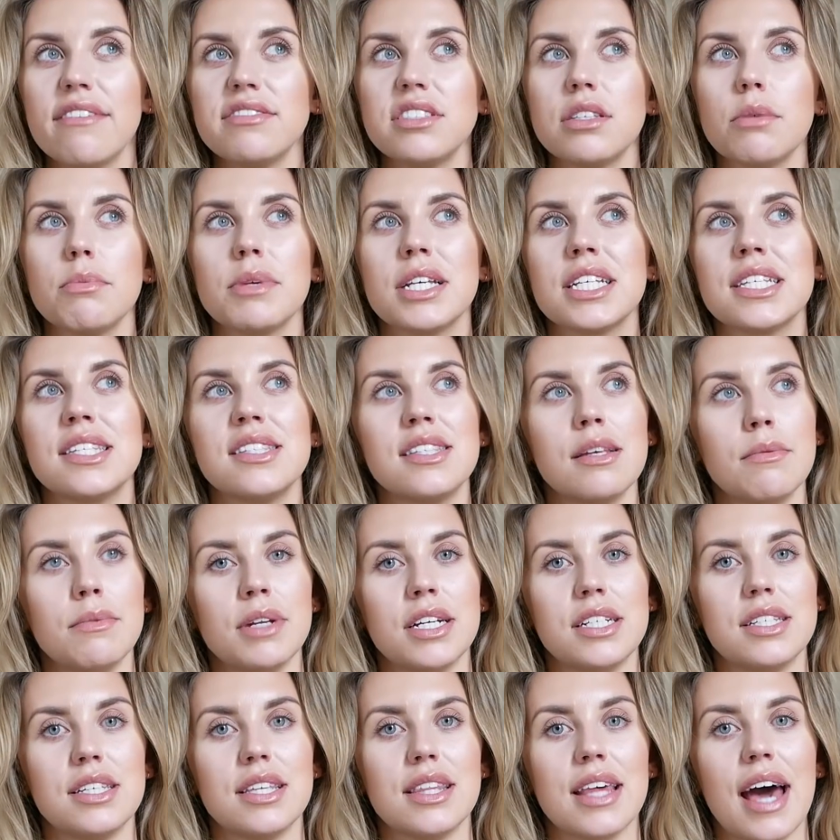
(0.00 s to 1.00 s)
have something
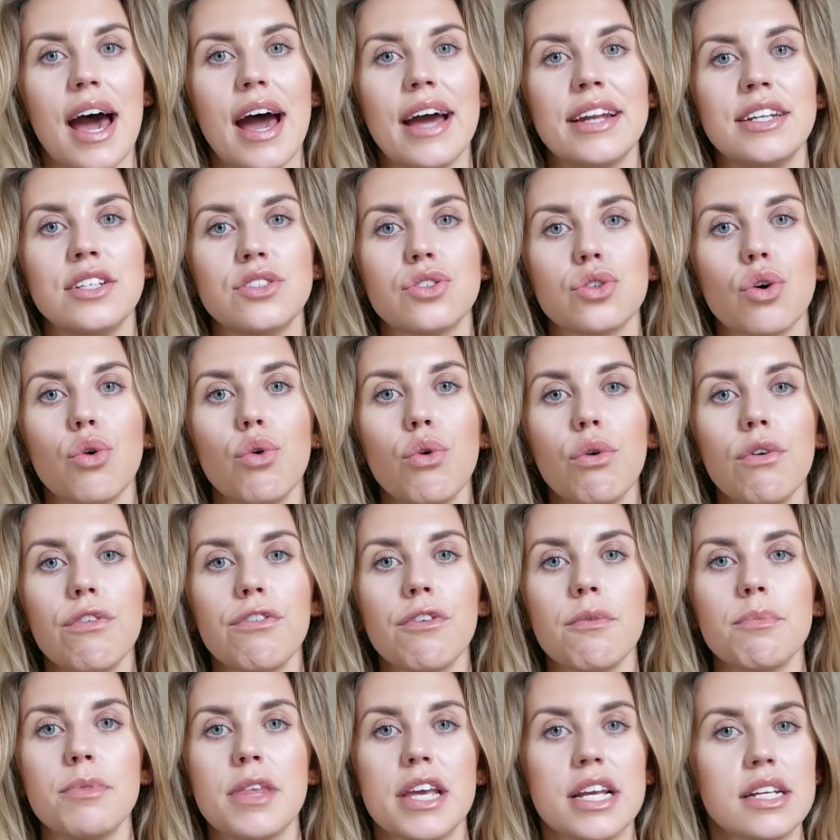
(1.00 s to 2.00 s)
similar to that and it's all
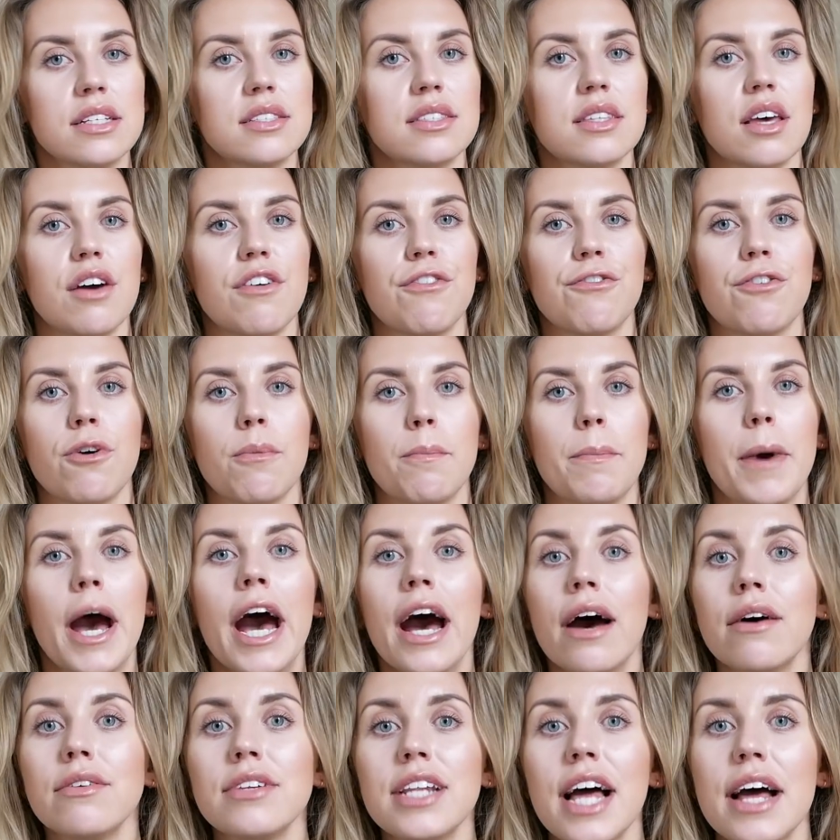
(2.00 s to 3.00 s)
from things that are from
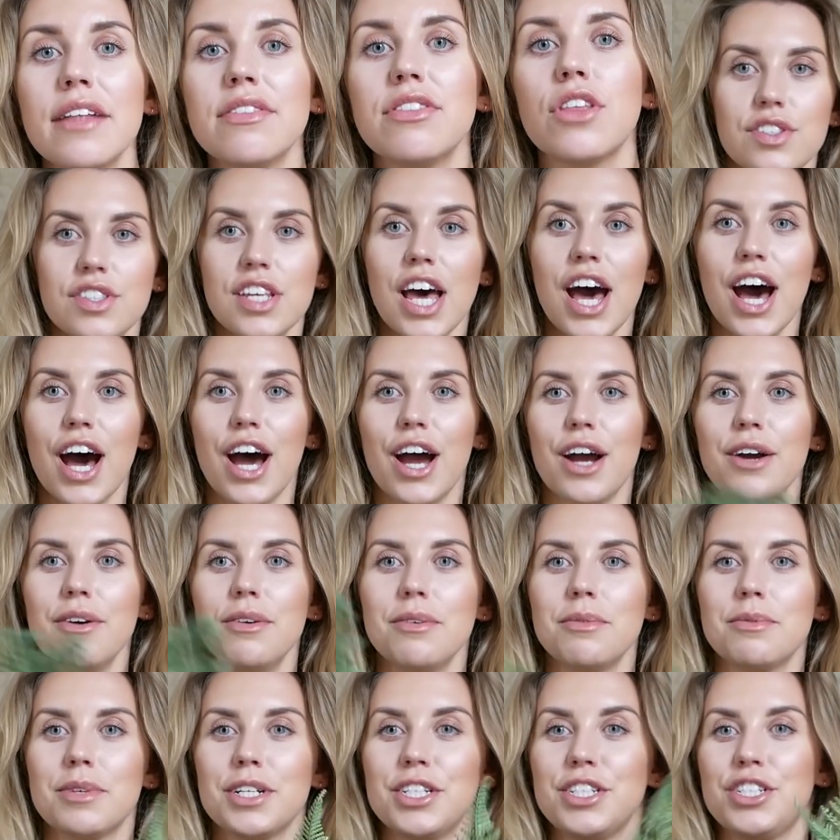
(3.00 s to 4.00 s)
Poundland. So
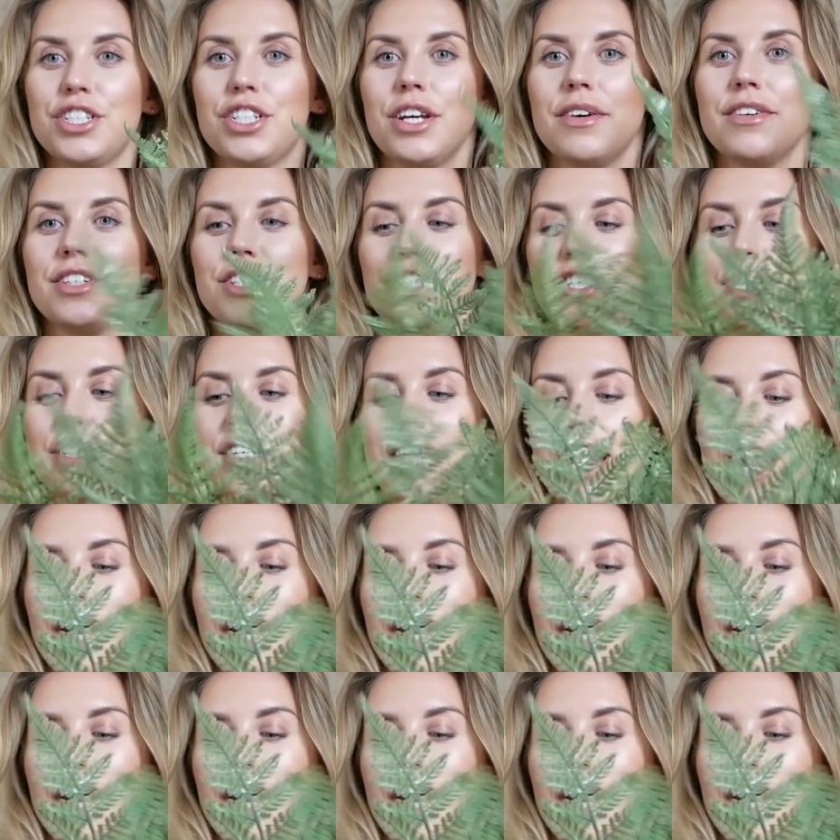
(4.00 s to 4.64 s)
I'm gonna show it to you